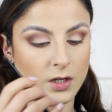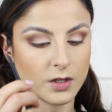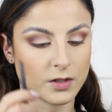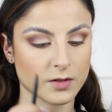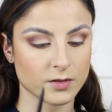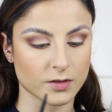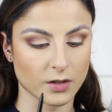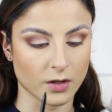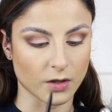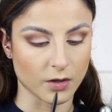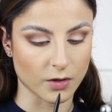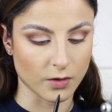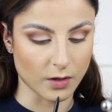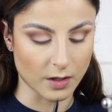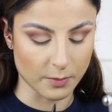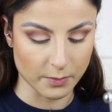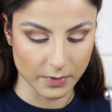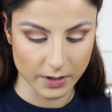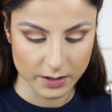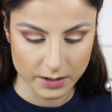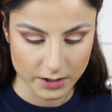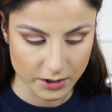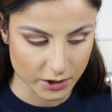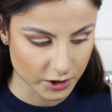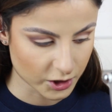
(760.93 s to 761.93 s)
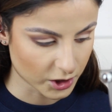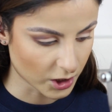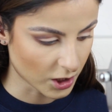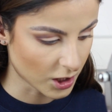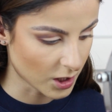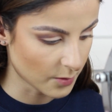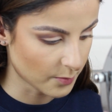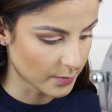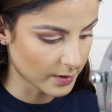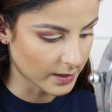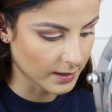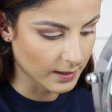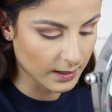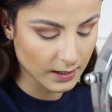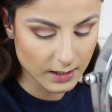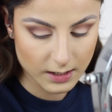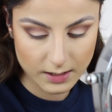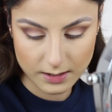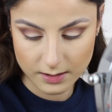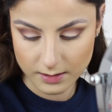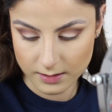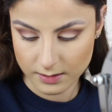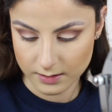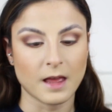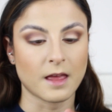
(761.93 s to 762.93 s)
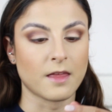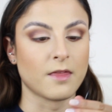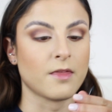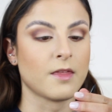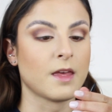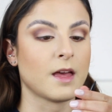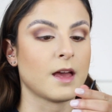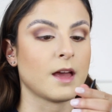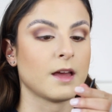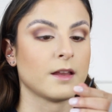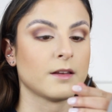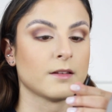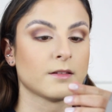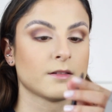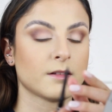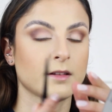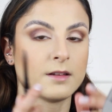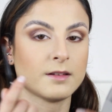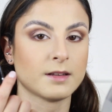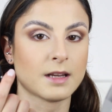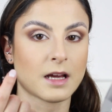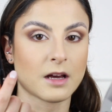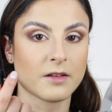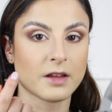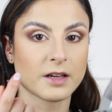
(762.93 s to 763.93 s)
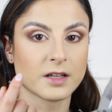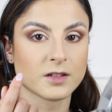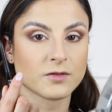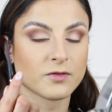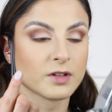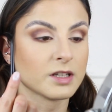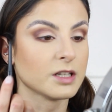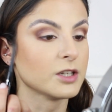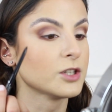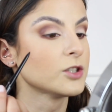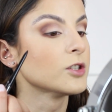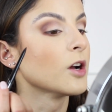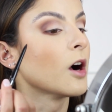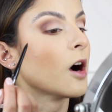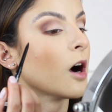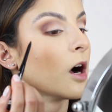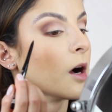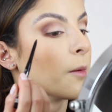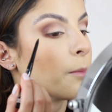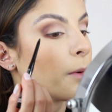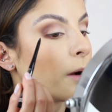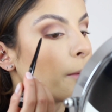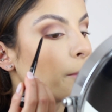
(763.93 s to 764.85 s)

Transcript: So I'm going to sharpen it, and then now that it's really sharp,